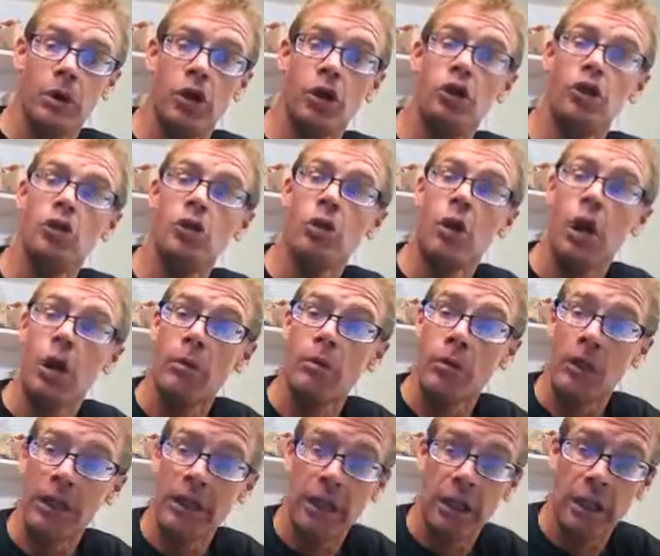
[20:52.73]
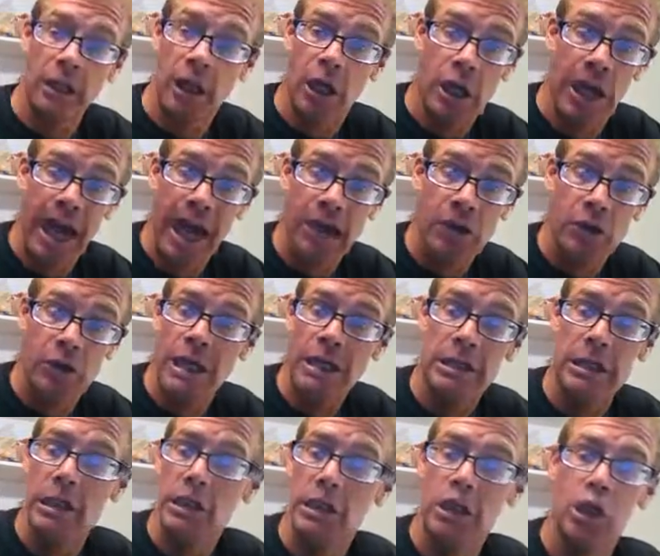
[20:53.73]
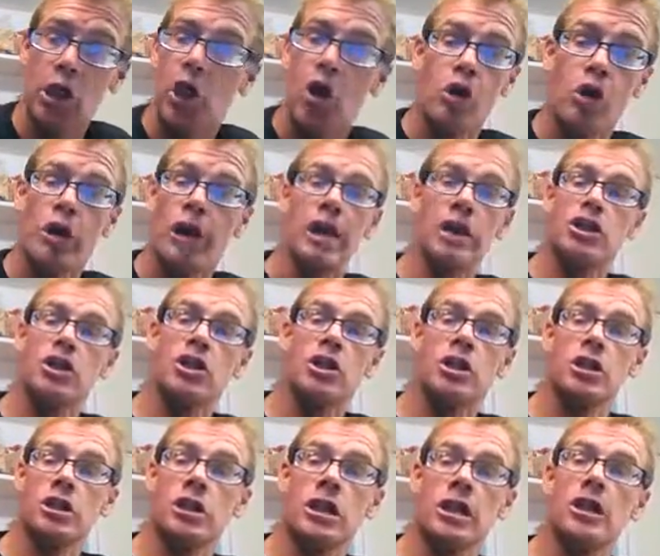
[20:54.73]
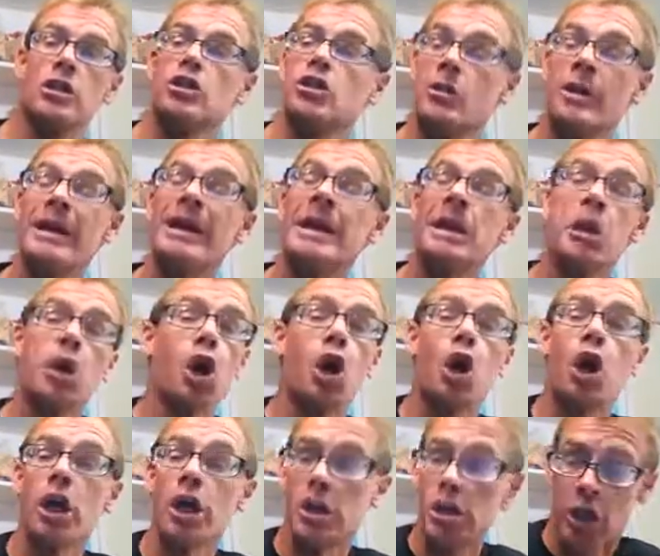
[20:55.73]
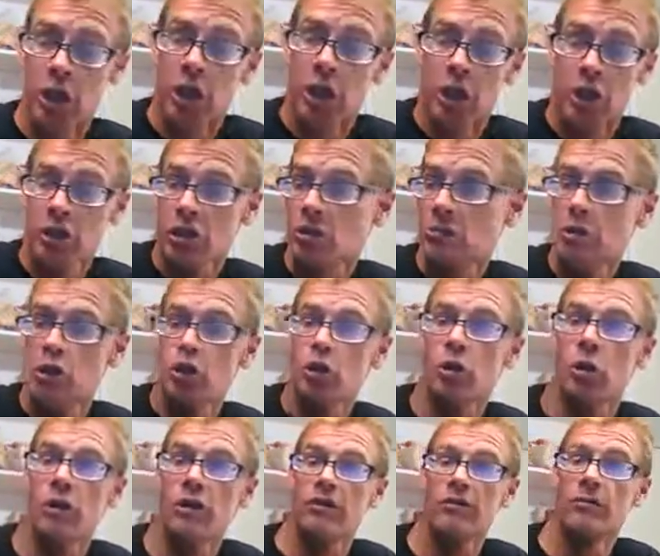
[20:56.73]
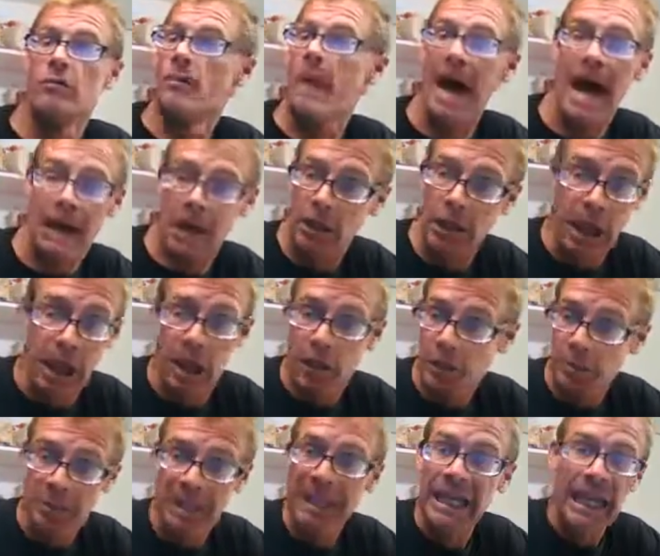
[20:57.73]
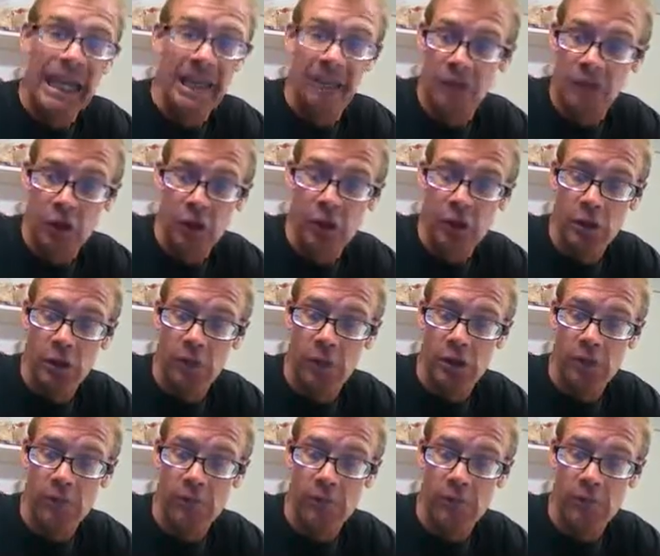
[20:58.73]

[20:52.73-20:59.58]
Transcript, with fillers: You are bringing their addresses and locations in to encourage some sort of backlash behavior.